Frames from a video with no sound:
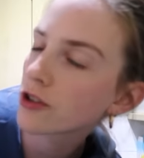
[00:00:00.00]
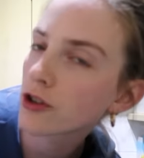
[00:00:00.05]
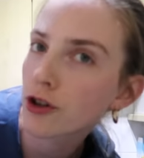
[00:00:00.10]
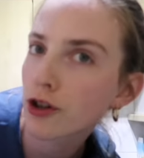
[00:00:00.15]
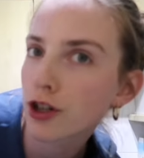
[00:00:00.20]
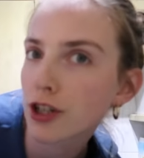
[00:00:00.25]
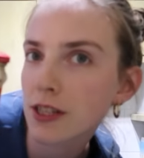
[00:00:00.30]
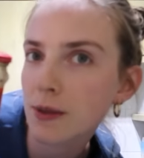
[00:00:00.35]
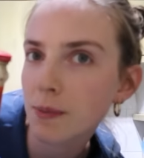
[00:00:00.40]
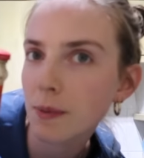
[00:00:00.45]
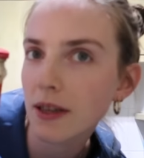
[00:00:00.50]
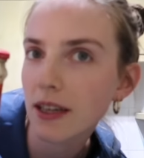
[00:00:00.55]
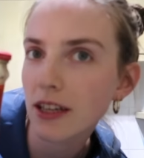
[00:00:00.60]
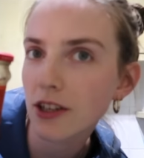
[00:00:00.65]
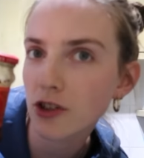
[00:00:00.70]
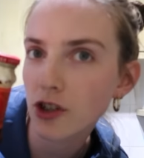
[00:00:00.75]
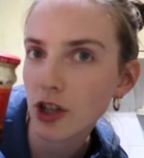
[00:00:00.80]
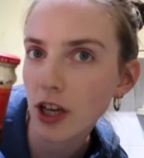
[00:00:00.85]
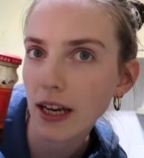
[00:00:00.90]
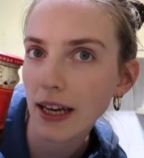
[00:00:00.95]
crispy
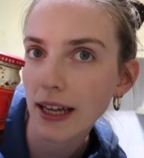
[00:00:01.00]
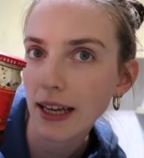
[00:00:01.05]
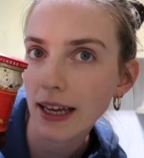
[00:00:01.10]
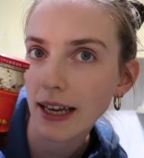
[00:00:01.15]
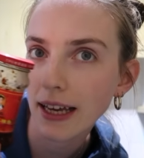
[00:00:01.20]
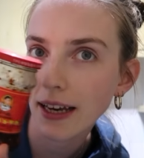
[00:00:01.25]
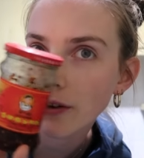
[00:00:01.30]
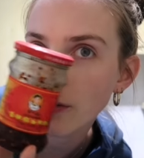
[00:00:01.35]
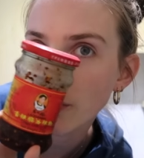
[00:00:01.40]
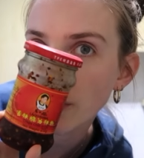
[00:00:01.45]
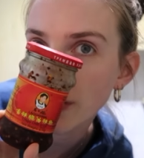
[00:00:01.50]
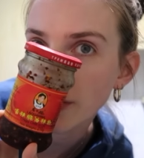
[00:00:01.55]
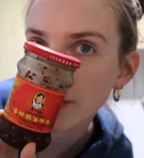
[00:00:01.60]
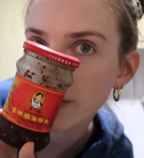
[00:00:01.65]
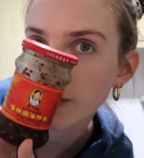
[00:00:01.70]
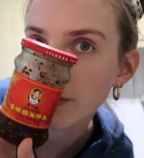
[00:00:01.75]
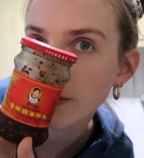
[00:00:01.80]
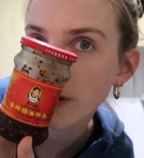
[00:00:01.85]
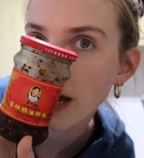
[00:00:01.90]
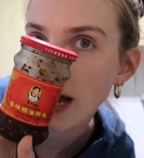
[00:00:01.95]
chili in
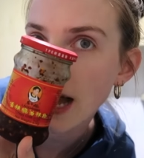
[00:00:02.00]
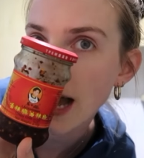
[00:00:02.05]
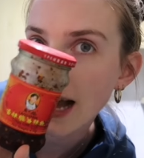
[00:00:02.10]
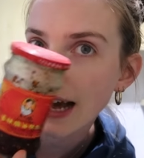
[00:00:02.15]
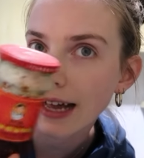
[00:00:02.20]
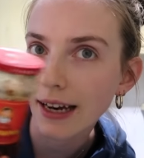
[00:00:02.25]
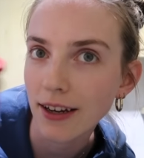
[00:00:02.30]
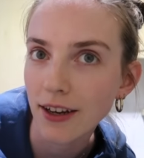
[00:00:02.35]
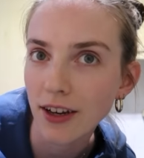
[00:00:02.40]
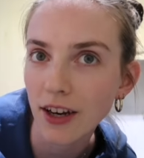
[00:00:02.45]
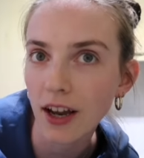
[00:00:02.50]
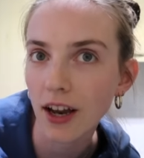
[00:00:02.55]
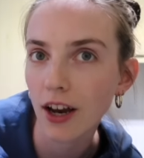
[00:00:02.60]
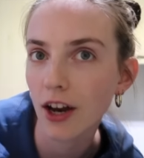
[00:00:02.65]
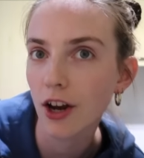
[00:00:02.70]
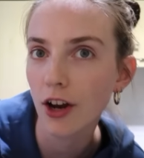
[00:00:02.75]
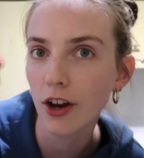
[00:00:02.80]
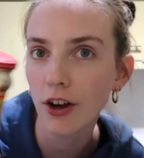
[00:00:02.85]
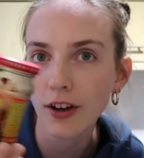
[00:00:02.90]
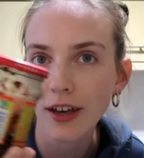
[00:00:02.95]
oil and
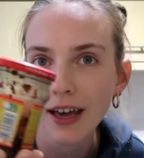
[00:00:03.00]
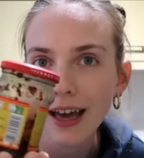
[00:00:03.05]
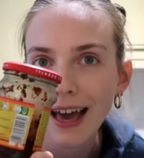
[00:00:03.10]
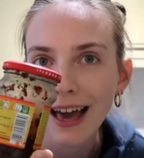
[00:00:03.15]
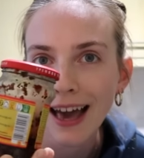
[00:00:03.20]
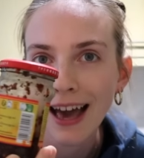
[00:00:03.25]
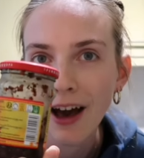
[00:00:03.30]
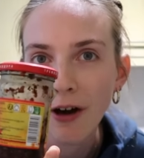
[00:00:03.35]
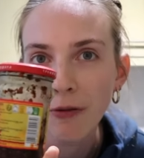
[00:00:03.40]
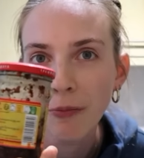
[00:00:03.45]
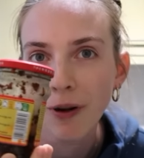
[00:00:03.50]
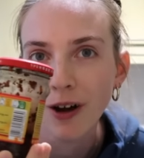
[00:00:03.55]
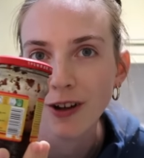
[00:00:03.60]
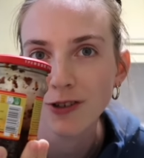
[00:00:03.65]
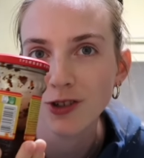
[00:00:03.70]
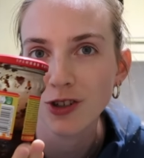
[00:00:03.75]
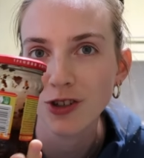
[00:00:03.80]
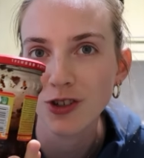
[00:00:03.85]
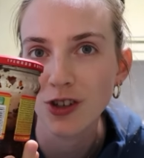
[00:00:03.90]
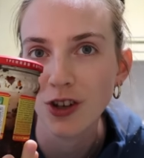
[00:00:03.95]
look at how
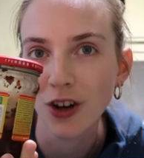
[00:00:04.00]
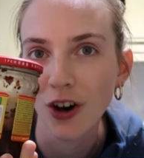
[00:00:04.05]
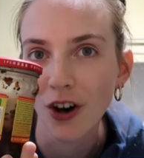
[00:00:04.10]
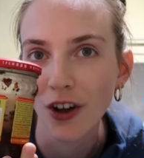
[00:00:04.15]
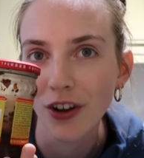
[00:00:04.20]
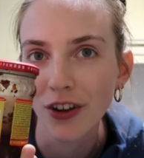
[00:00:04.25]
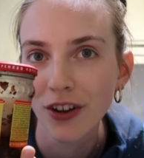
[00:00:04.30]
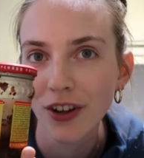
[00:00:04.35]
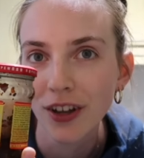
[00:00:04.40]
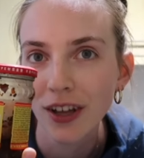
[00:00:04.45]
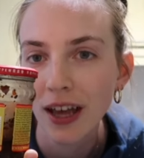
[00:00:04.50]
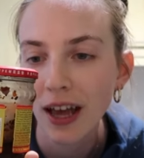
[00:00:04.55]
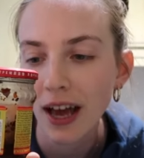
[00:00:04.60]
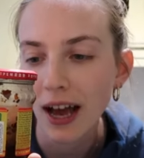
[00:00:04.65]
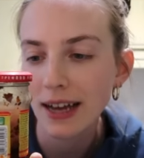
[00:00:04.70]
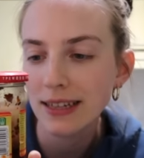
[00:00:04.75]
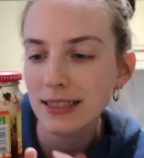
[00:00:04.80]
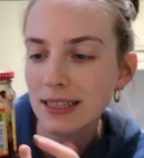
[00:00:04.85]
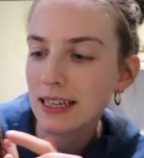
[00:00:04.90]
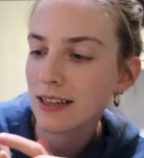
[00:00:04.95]
much has gone.
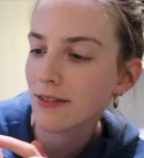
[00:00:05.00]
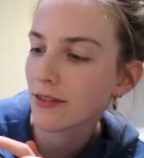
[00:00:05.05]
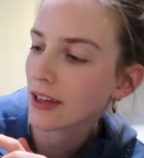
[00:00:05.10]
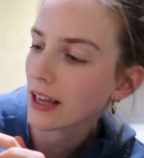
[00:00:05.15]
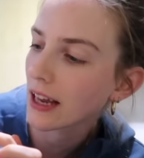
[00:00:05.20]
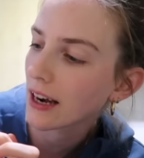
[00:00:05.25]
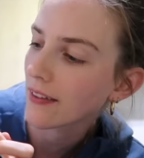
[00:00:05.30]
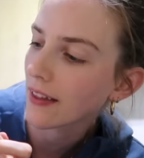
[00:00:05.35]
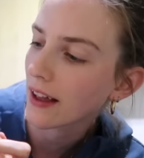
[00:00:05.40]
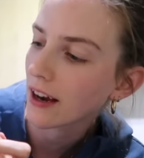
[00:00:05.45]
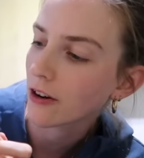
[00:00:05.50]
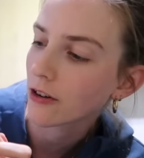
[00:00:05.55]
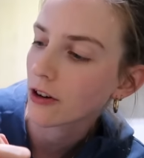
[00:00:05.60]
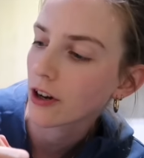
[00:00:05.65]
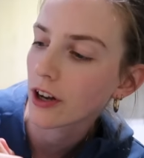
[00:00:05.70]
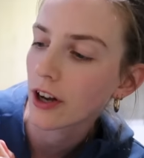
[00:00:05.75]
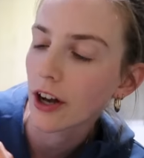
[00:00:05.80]
I didn't even get it that long